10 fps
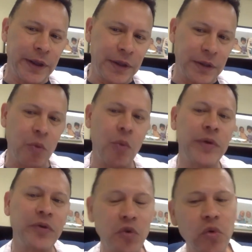in
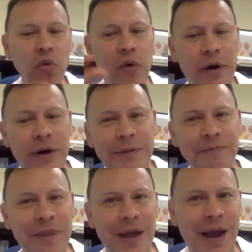when you are,
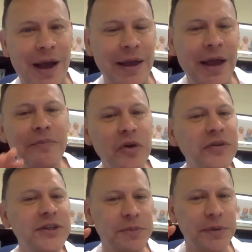I have
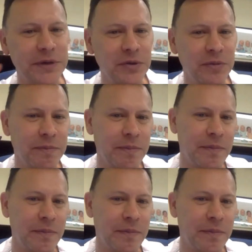not experienced